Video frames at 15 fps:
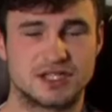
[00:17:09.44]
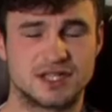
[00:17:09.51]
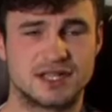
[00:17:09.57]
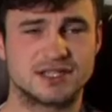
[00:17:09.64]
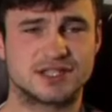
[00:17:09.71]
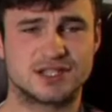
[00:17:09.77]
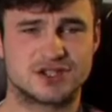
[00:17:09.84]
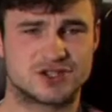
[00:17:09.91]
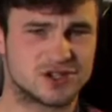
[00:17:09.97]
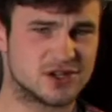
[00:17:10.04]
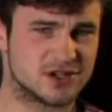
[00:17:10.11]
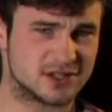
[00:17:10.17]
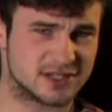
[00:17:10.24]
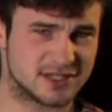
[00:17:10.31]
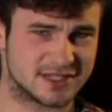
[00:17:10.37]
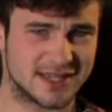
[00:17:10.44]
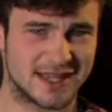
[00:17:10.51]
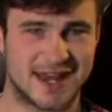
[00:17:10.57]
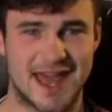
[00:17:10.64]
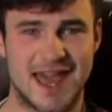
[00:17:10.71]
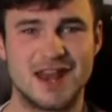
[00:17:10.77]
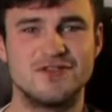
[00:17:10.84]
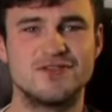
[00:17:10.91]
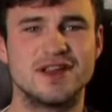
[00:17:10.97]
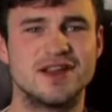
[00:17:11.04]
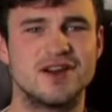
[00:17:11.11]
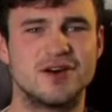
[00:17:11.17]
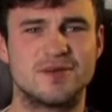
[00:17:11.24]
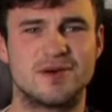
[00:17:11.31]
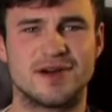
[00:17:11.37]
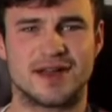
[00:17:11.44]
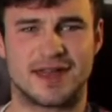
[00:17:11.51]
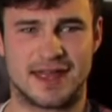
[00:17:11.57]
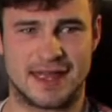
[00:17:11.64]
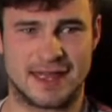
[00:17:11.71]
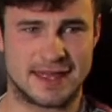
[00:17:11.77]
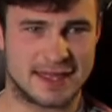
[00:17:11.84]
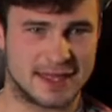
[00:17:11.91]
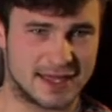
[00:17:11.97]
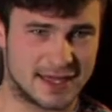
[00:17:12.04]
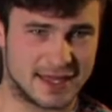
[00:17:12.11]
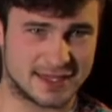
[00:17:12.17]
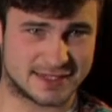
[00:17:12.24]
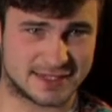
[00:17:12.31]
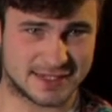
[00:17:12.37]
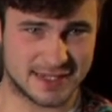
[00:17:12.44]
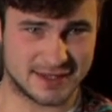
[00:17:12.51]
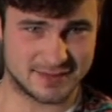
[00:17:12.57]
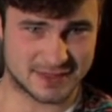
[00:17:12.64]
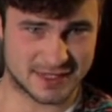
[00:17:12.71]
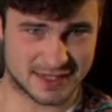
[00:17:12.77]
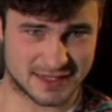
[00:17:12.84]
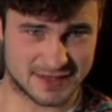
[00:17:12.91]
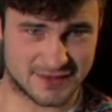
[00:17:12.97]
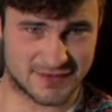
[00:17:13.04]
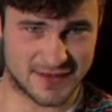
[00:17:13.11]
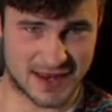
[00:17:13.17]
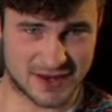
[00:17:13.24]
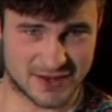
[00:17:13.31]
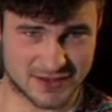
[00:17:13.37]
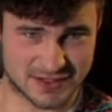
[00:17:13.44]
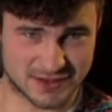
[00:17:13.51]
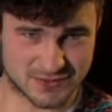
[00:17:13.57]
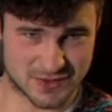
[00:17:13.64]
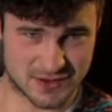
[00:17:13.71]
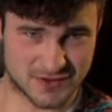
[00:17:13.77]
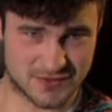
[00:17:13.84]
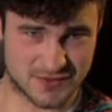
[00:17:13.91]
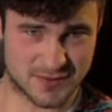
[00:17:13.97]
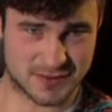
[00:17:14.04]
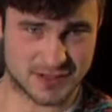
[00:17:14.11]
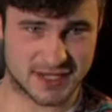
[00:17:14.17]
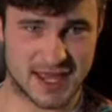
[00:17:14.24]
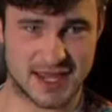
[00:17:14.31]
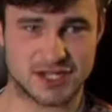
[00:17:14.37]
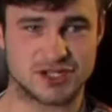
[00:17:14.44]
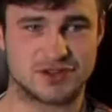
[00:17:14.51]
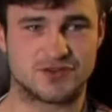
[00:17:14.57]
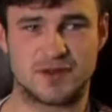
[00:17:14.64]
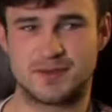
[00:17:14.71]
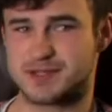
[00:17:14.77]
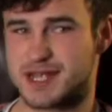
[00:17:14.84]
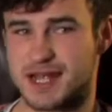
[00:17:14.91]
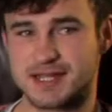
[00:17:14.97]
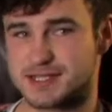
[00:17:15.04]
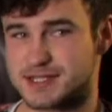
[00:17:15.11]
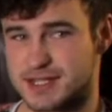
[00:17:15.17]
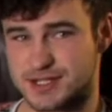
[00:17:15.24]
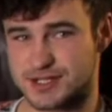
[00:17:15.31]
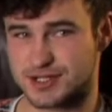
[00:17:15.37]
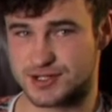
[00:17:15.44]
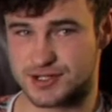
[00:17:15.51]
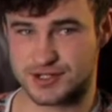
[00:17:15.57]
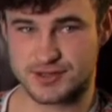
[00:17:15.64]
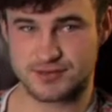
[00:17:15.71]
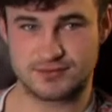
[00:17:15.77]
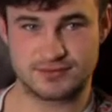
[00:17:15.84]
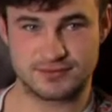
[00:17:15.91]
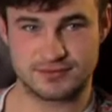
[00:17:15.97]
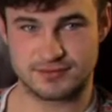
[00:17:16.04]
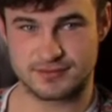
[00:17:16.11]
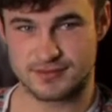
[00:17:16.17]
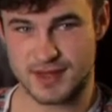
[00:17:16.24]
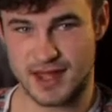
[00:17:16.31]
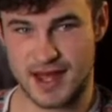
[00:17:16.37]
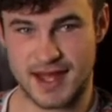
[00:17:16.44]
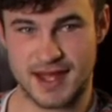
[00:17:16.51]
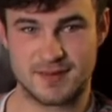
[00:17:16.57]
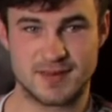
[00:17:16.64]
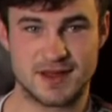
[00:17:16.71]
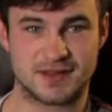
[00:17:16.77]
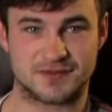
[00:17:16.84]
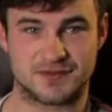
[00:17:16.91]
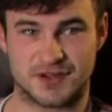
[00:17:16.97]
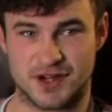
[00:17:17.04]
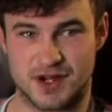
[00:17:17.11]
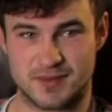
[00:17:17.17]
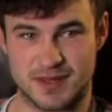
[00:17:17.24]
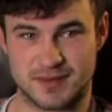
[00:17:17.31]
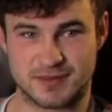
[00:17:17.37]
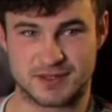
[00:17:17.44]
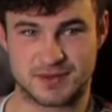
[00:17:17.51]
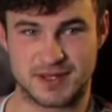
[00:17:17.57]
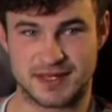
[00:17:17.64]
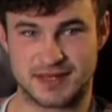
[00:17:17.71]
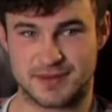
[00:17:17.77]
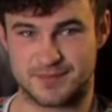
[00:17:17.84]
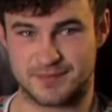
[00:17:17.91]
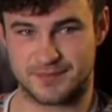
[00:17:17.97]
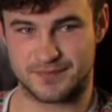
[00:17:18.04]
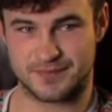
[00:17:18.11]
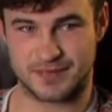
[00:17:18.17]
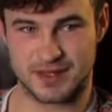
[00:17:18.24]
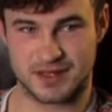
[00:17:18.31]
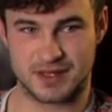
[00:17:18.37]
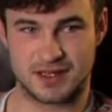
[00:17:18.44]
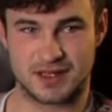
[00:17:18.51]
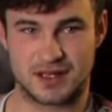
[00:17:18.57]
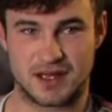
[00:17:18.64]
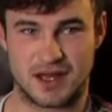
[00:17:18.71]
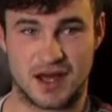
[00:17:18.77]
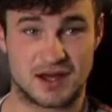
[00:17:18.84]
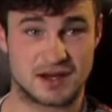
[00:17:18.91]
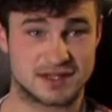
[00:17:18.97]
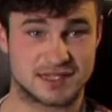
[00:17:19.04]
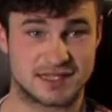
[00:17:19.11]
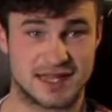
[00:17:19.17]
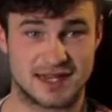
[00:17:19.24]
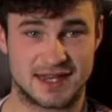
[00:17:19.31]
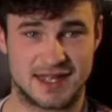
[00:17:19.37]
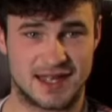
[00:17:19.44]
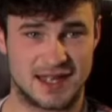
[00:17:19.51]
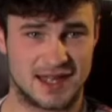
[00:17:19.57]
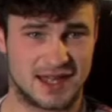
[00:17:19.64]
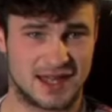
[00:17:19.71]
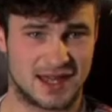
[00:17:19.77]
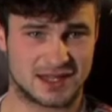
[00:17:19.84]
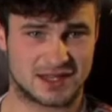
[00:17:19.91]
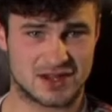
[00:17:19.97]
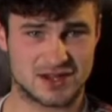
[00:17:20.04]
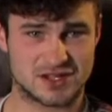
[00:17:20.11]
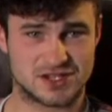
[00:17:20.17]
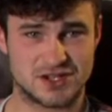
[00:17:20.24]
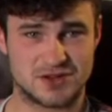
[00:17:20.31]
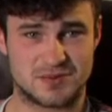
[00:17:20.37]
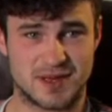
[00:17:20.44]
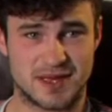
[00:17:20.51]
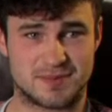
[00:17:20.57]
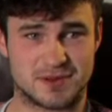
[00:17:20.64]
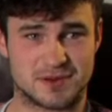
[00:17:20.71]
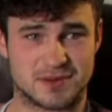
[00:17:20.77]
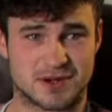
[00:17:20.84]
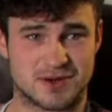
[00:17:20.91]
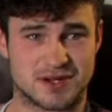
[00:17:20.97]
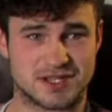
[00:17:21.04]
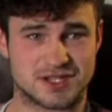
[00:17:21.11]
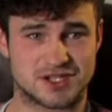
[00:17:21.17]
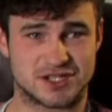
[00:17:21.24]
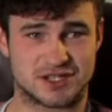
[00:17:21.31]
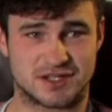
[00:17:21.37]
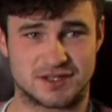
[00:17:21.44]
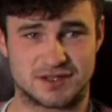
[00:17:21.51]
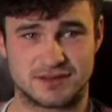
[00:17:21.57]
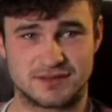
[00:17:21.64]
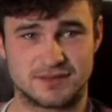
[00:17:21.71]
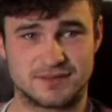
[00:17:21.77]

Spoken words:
Johnson shrugged and said, "Henry, oh boy, it seems like the fellow has run for protection from his ancestors. I am not for coming between them." Hogg said, "I thought you people were Christian."